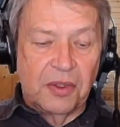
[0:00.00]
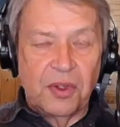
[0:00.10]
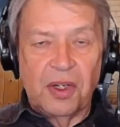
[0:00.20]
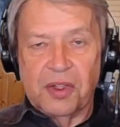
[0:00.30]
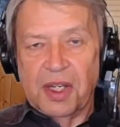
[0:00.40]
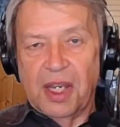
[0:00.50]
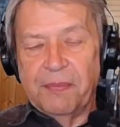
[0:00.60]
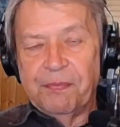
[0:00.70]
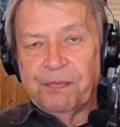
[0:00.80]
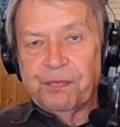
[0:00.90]
the
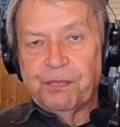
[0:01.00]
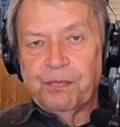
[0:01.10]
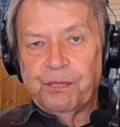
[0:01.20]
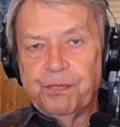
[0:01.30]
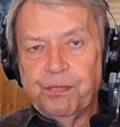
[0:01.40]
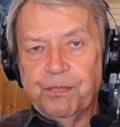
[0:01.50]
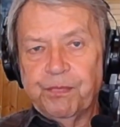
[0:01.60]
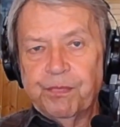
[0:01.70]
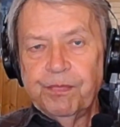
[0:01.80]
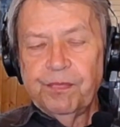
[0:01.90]
contractor,
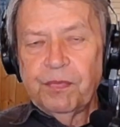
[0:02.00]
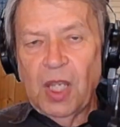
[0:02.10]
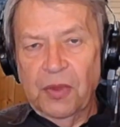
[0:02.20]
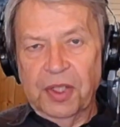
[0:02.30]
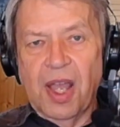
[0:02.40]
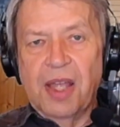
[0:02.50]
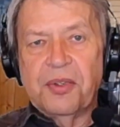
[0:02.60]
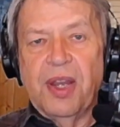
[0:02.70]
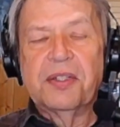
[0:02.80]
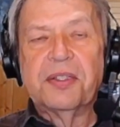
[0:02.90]
Wherever
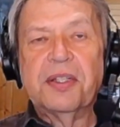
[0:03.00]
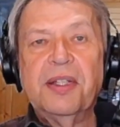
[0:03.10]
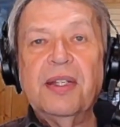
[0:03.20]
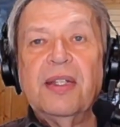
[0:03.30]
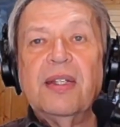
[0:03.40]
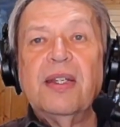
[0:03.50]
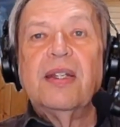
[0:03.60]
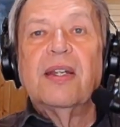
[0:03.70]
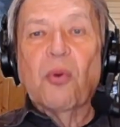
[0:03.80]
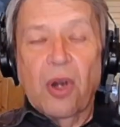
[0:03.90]
there is a
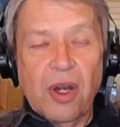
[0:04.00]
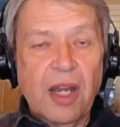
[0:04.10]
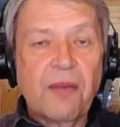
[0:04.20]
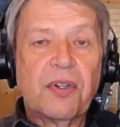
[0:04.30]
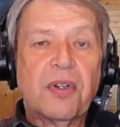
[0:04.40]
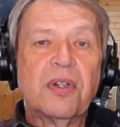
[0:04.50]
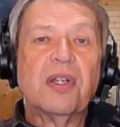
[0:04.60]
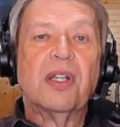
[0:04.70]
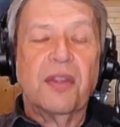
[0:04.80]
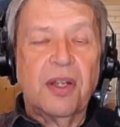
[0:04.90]
water
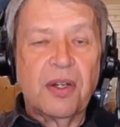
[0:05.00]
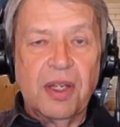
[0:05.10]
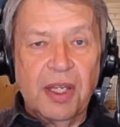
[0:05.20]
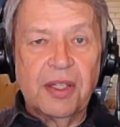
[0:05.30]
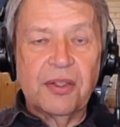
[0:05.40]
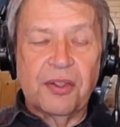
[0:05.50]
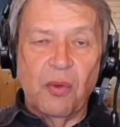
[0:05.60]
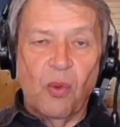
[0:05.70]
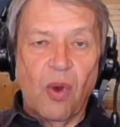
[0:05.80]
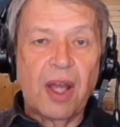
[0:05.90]
heater, I want there
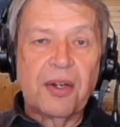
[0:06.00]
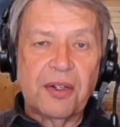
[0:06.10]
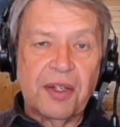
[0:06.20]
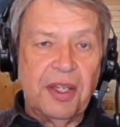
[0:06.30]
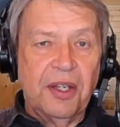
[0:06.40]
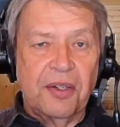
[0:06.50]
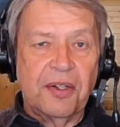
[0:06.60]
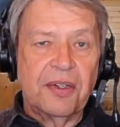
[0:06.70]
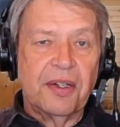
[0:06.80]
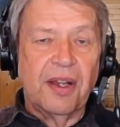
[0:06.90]
to be a
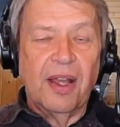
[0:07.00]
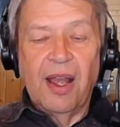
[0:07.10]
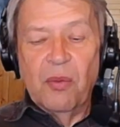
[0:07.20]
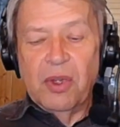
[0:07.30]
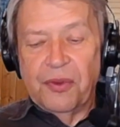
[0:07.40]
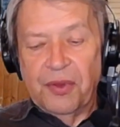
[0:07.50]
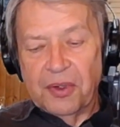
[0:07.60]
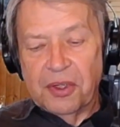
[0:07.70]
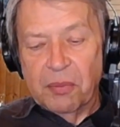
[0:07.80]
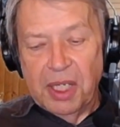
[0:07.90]
drain underneath it.
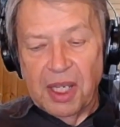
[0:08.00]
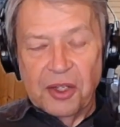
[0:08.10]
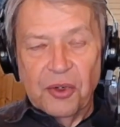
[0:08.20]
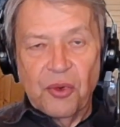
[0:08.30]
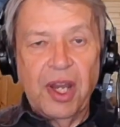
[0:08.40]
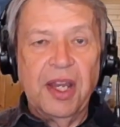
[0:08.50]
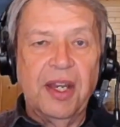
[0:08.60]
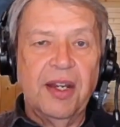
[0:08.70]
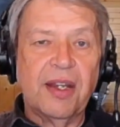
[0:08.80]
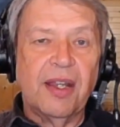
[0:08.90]
So in the
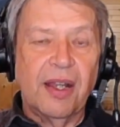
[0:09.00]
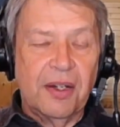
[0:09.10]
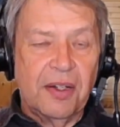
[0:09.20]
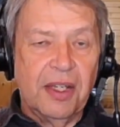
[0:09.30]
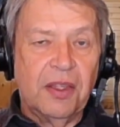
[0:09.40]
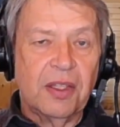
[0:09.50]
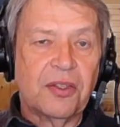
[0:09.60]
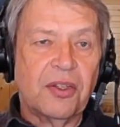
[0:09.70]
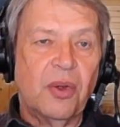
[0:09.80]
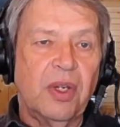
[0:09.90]
eventuality, not
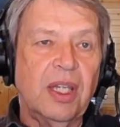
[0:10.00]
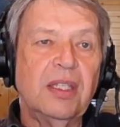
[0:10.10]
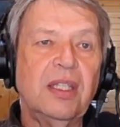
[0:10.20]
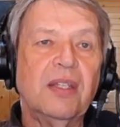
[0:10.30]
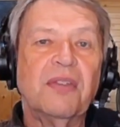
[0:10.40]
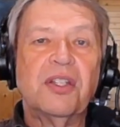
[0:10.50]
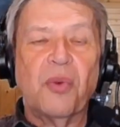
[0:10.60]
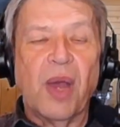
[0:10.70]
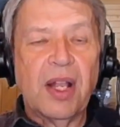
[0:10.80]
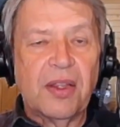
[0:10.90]
if, but when
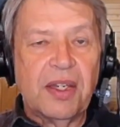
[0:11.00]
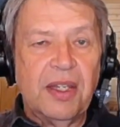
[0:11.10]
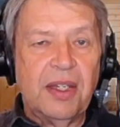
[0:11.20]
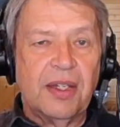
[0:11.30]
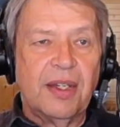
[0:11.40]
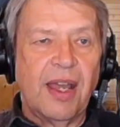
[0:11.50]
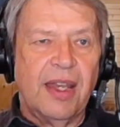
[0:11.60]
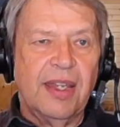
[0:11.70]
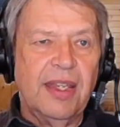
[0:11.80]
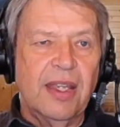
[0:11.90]
the eventuality
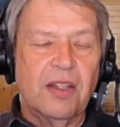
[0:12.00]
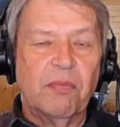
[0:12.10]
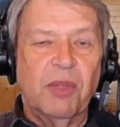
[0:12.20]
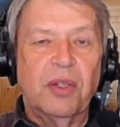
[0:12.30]
comes,